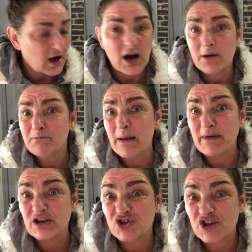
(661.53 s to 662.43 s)
or maybe
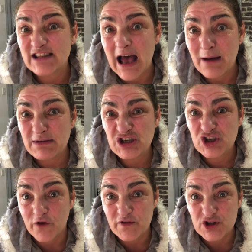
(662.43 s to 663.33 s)
it's just that I'm as
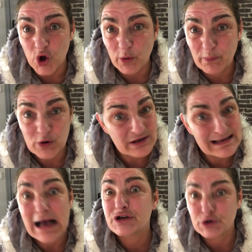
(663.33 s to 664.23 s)
tough as all boots.
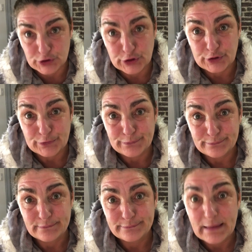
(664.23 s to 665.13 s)
I don't know.
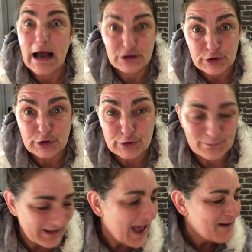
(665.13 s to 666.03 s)

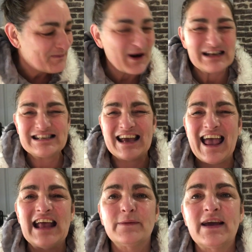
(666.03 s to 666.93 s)
But
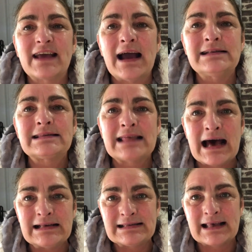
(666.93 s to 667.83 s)
anyway, guys,
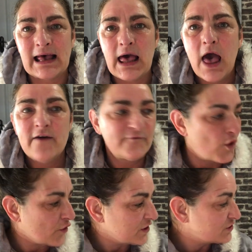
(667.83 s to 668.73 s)
that's it
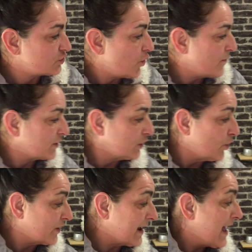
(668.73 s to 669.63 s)
for the Soap and
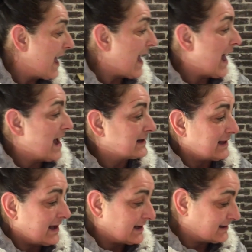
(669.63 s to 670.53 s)
Glory. And
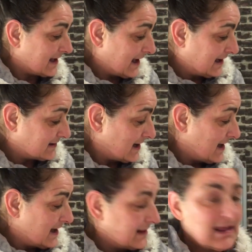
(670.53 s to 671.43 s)
like I said,
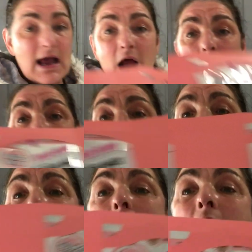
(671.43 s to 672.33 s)
there are
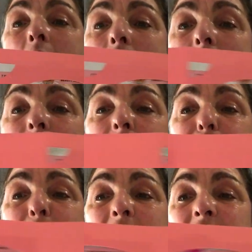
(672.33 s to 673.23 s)

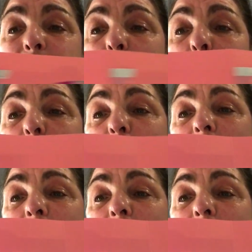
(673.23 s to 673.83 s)
many more.